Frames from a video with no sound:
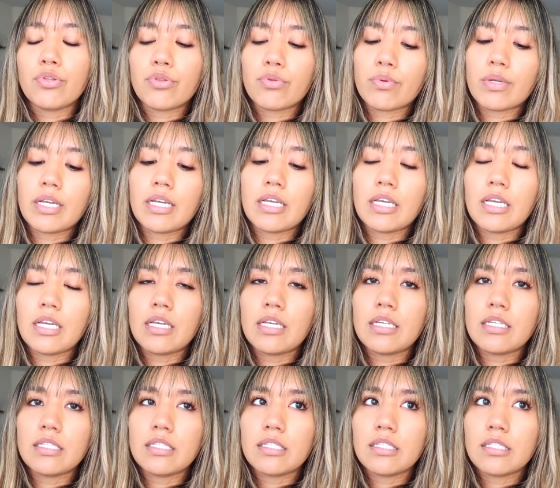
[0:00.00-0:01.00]

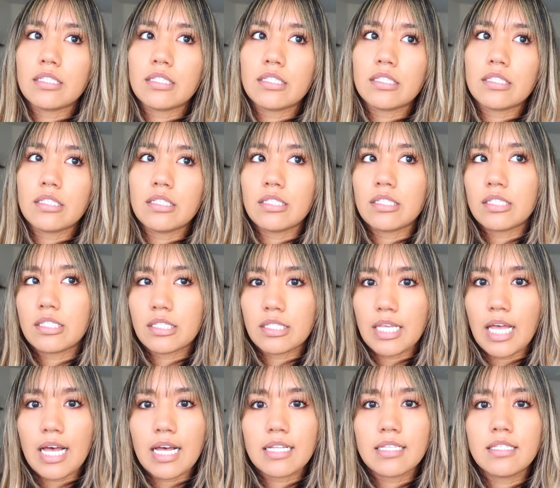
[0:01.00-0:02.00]
3
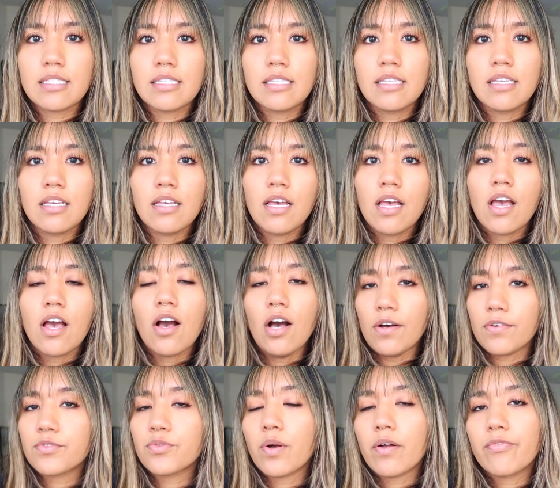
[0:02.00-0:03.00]
sets
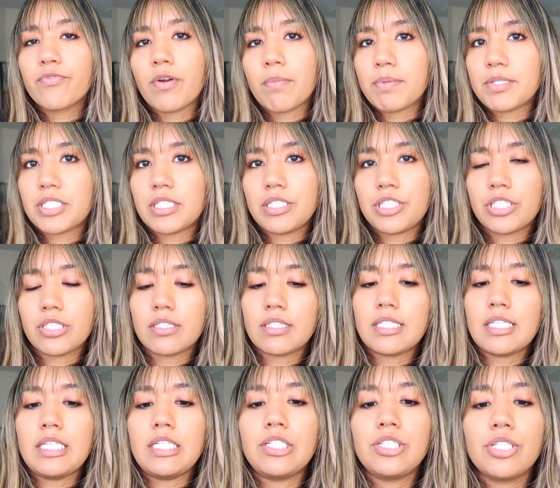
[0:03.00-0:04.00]
of 12
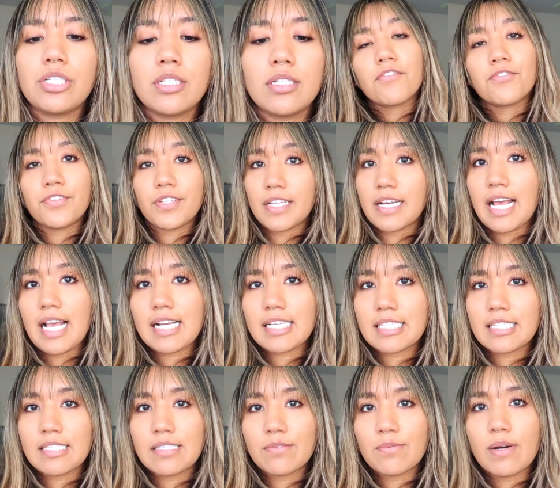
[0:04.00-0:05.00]
repetitions each. For the
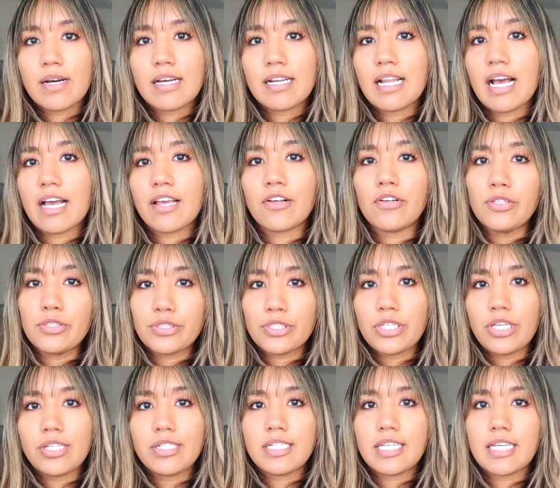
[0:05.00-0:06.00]
next one, I
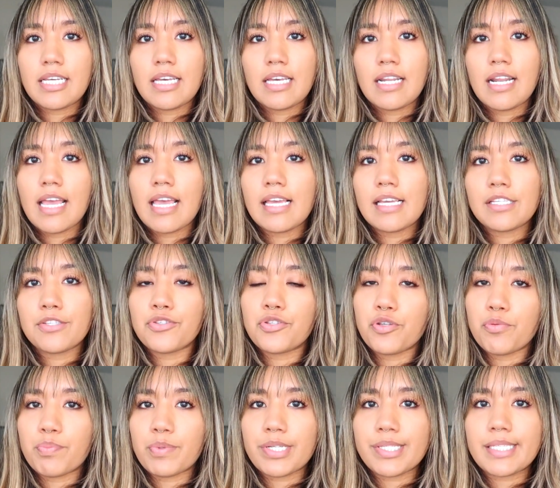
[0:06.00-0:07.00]
also did a
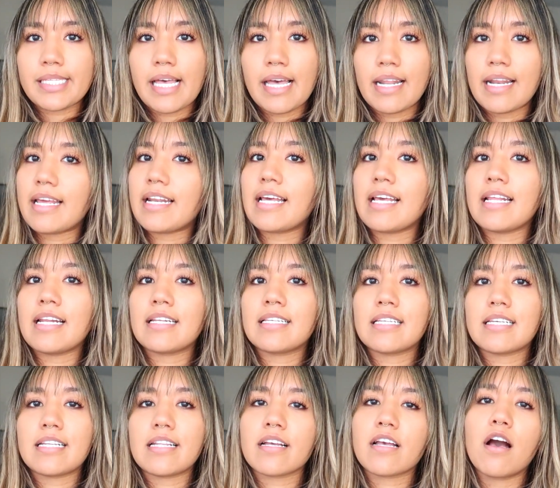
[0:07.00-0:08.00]
superset, and I
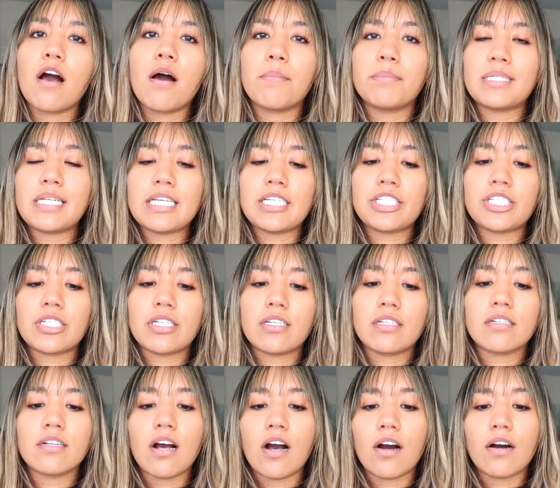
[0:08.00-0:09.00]
did a
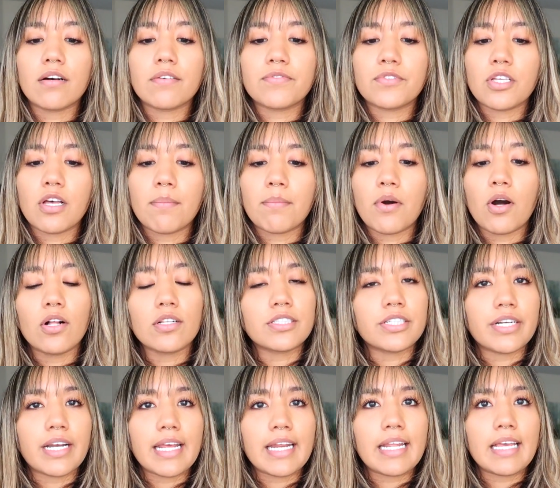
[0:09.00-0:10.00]
combination of some
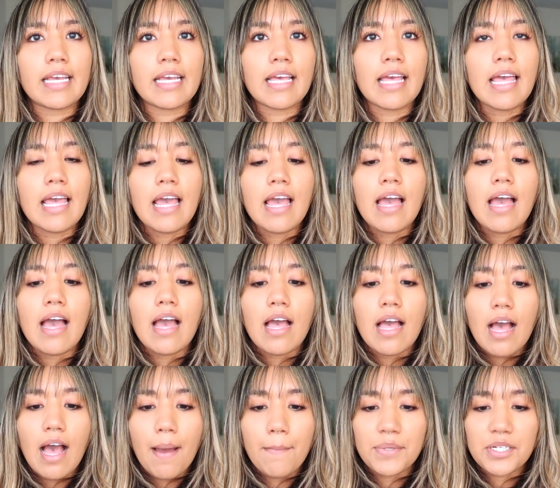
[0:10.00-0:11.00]
alternating
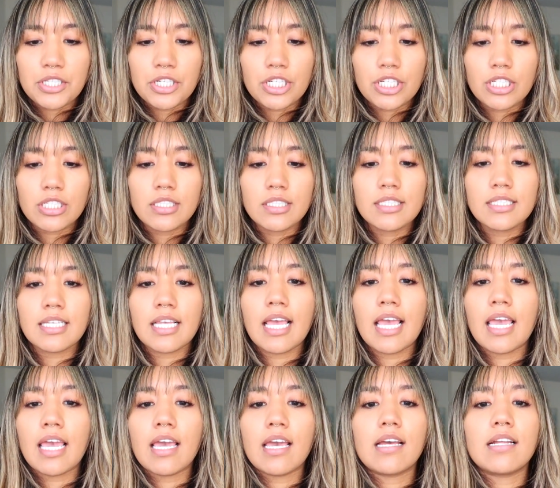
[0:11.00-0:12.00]
hammer curls
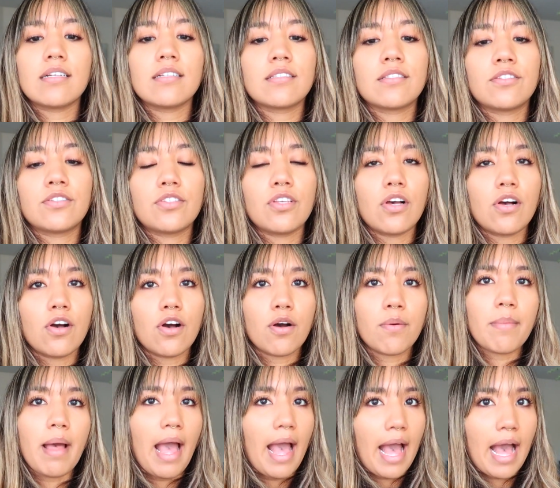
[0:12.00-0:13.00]
and
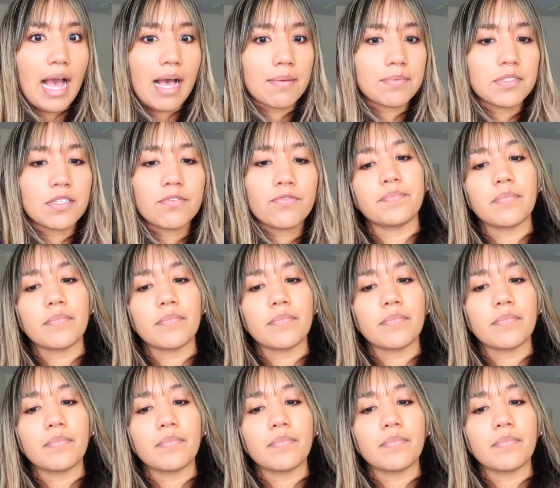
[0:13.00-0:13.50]
some abs.